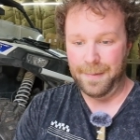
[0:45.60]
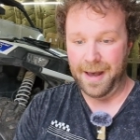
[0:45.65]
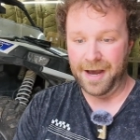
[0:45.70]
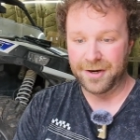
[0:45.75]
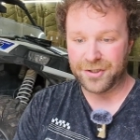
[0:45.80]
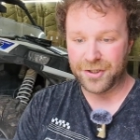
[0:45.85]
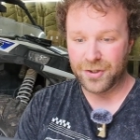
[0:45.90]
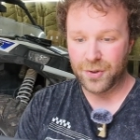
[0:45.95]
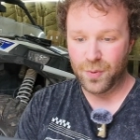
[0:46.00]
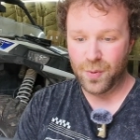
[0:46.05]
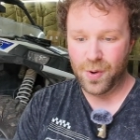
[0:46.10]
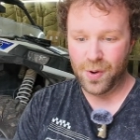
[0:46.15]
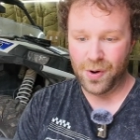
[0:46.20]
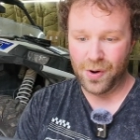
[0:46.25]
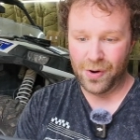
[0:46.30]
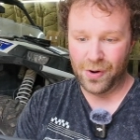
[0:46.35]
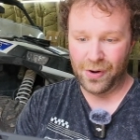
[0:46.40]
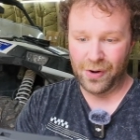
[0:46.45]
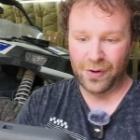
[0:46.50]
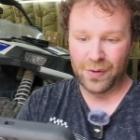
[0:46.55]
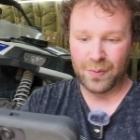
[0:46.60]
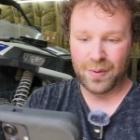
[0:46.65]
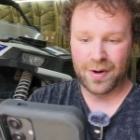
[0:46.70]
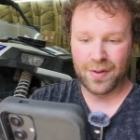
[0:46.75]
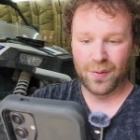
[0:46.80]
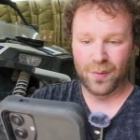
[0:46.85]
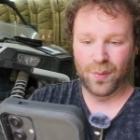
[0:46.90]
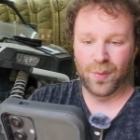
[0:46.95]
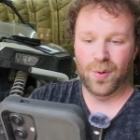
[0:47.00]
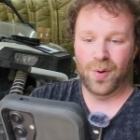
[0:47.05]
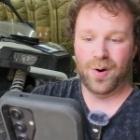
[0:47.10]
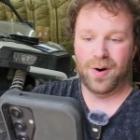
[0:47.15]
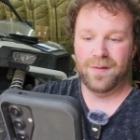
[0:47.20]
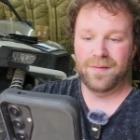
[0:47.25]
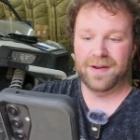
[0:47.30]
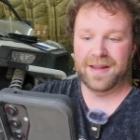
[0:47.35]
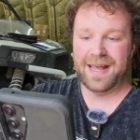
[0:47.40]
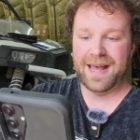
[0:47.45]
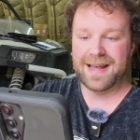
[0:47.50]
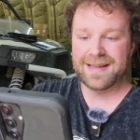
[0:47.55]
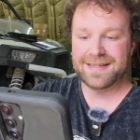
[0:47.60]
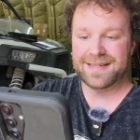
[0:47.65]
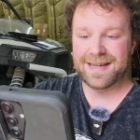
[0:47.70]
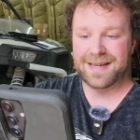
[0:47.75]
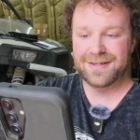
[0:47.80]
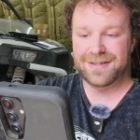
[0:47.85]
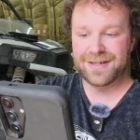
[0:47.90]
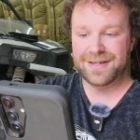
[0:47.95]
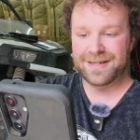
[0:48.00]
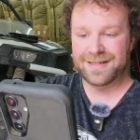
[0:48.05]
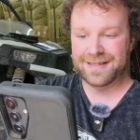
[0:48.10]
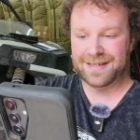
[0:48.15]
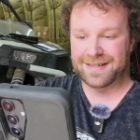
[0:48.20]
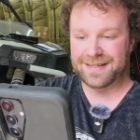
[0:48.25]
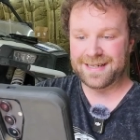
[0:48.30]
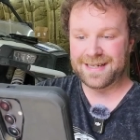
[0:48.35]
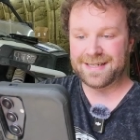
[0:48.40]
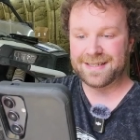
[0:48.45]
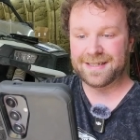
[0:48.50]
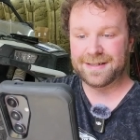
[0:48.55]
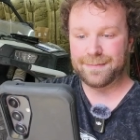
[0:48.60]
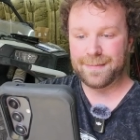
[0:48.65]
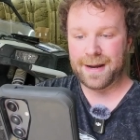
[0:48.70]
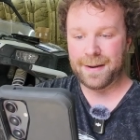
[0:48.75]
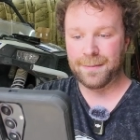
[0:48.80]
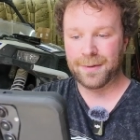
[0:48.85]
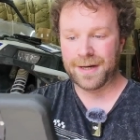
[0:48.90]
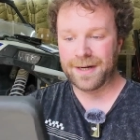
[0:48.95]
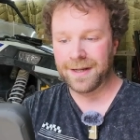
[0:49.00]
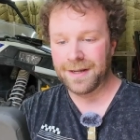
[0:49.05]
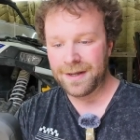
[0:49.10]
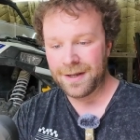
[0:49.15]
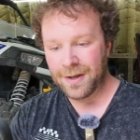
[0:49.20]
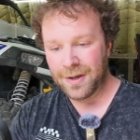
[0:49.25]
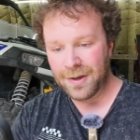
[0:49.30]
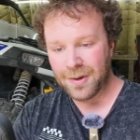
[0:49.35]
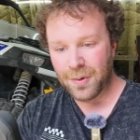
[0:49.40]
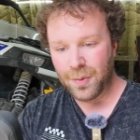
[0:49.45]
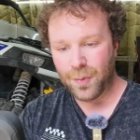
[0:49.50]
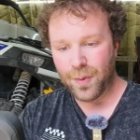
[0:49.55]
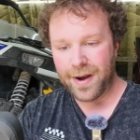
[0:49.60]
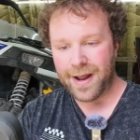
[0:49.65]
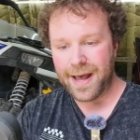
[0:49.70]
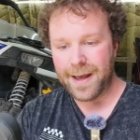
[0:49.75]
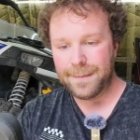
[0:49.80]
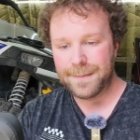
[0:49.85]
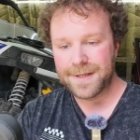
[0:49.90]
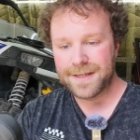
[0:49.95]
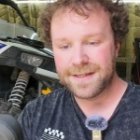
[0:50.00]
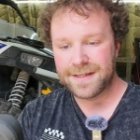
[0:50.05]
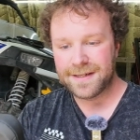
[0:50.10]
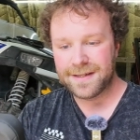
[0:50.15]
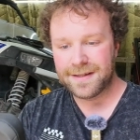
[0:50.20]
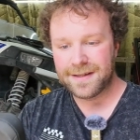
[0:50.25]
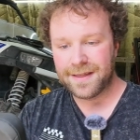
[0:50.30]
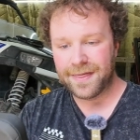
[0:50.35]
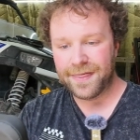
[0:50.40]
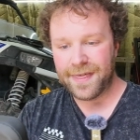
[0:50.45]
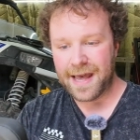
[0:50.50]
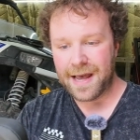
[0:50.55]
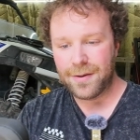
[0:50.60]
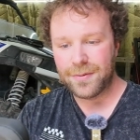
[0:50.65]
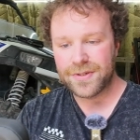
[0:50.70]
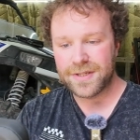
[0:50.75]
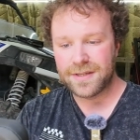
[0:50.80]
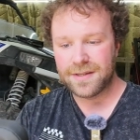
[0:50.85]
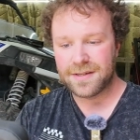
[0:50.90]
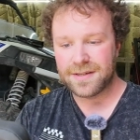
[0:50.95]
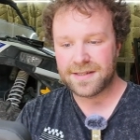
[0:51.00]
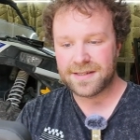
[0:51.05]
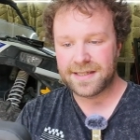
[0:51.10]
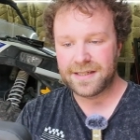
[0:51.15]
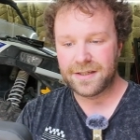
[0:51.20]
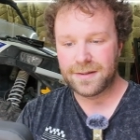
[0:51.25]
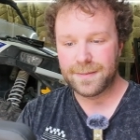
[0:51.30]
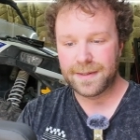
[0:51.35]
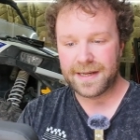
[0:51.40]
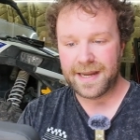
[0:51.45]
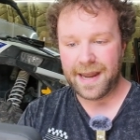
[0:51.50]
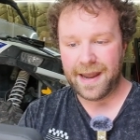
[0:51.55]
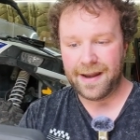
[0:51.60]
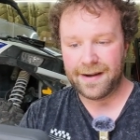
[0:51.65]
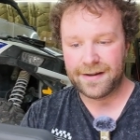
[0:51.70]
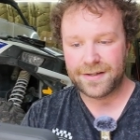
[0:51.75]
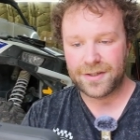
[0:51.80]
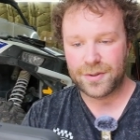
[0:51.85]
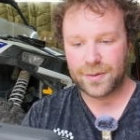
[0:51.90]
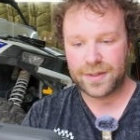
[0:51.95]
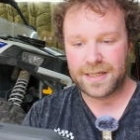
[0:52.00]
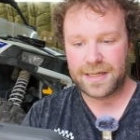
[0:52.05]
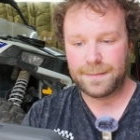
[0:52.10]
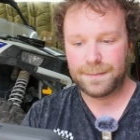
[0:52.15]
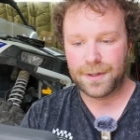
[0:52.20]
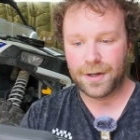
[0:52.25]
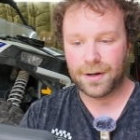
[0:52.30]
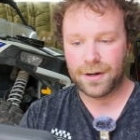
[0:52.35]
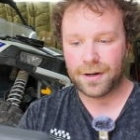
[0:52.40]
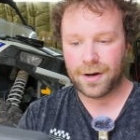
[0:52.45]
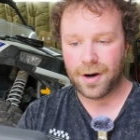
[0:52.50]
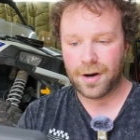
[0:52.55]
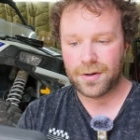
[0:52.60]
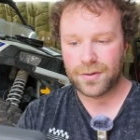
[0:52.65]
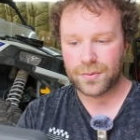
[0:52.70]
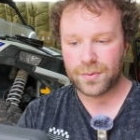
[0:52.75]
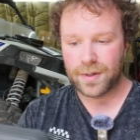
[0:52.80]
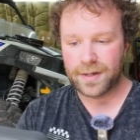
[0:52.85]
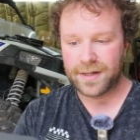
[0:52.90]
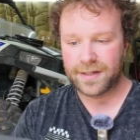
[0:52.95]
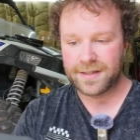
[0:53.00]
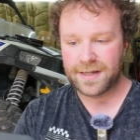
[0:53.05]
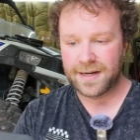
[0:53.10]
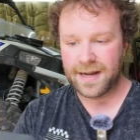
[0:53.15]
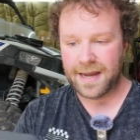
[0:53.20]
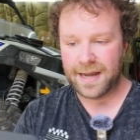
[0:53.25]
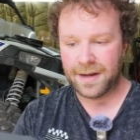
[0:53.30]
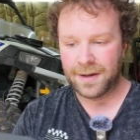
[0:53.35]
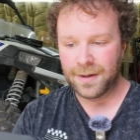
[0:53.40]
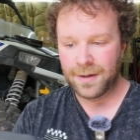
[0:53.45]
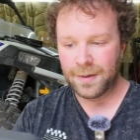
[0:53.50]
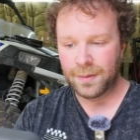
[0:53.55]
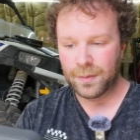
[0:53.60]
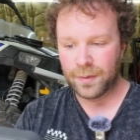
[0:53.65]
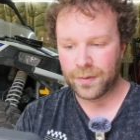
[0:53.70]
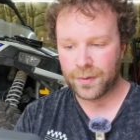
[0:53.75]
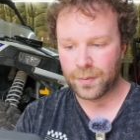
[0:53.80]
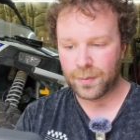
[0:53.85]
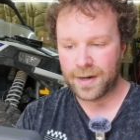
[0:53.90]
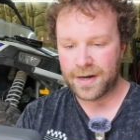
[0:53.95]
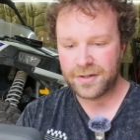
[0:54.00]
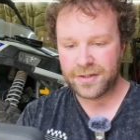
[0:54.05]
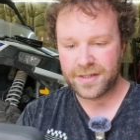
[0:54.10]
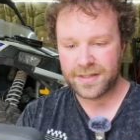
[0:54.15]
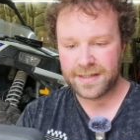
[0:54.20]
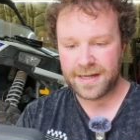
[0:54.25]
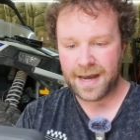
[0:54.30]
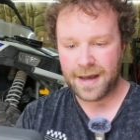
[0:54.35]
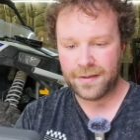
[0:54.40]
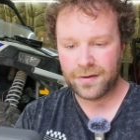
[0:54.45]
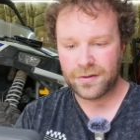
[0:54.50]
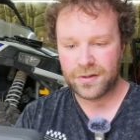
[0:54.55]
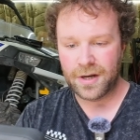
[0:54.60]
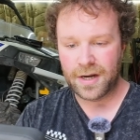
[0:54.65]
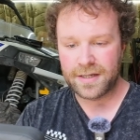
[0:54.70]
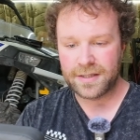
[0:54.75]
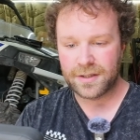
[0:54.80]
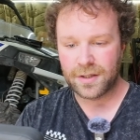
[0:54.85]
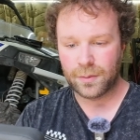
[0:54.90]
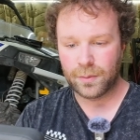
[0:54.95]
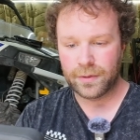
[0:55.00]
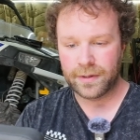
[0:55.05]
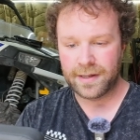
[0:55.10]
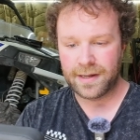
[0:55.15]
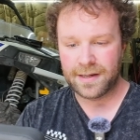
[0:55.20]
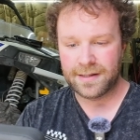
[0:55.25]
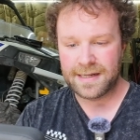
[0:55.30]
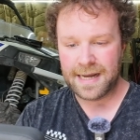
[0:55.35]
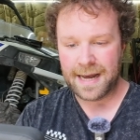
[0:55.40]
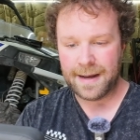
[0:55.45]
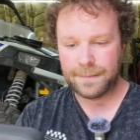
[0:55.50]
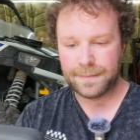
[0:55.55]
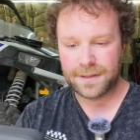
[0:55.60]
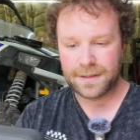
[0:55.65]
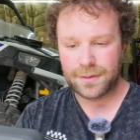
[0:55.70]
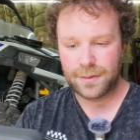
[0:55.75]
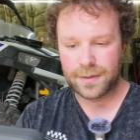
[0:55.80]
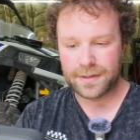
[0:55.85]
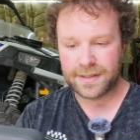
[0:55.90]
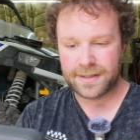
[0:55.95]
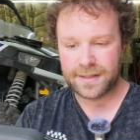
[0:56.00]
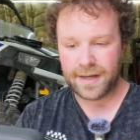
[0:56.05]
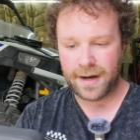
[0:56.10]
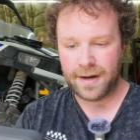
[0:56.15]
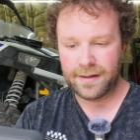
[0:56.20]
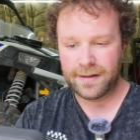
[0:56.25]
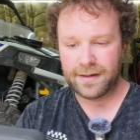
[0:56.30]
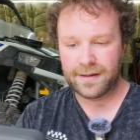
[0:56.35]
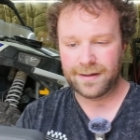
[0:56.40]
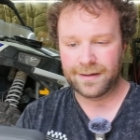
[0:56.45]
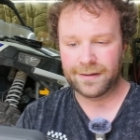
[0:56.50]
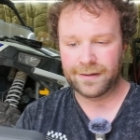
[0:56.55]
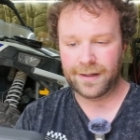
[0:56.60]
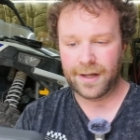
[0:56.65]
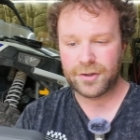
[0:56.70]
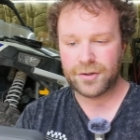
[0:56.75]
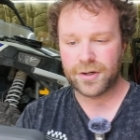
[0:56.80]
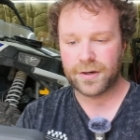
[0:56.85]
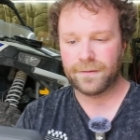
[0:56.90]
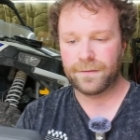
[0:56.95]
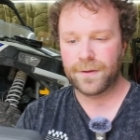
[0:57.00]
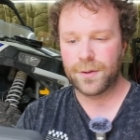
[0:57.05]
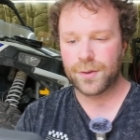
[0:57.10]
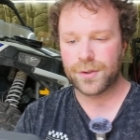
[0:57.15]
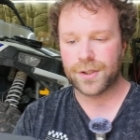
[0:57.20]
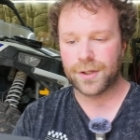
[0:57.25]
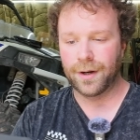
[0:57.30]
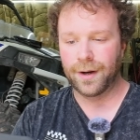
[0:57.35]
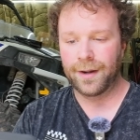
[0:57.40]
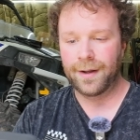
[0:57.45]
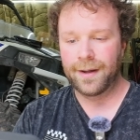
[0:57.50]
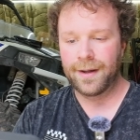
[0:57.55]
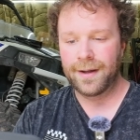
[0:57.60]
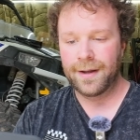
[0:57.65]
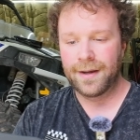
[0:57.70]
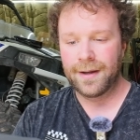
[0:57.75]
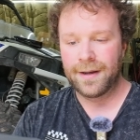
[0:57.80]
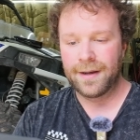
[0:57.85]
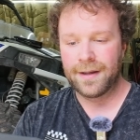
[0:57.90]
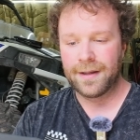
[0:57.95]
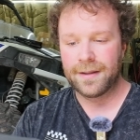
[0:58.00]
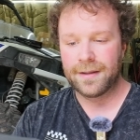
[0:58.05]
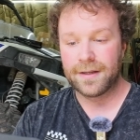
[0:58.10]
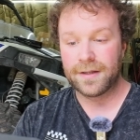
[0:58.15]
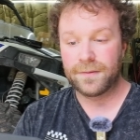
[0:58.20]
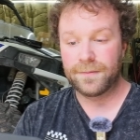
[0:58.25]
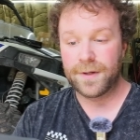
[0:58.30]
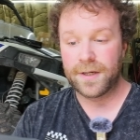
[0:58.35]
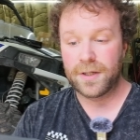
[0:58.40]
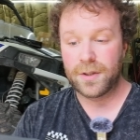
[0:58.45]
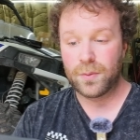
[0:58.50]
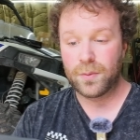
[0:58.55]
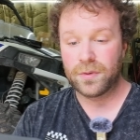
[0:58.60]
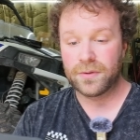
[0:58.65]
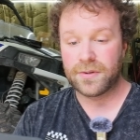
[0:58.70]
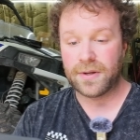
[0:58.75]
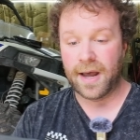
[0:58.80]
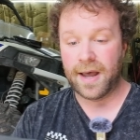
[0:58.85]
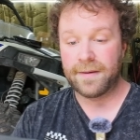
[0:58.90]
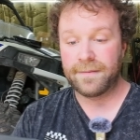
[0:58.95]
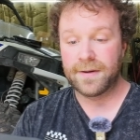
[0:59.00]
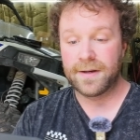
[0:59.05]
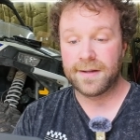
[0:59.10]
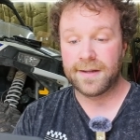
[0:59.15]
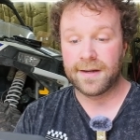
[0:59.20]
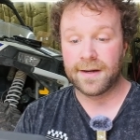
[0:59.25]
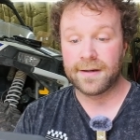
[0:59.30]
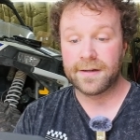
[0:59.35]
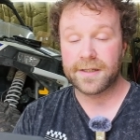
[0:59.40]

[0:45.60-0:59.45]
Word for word: imagine a world where the roar of a gas engine is a distant memory. What happens to the thousands of skilled mechanics who keep our cars running today? Will the wrenches gather dust or will they adapt to a silent electric future? This video will dive into the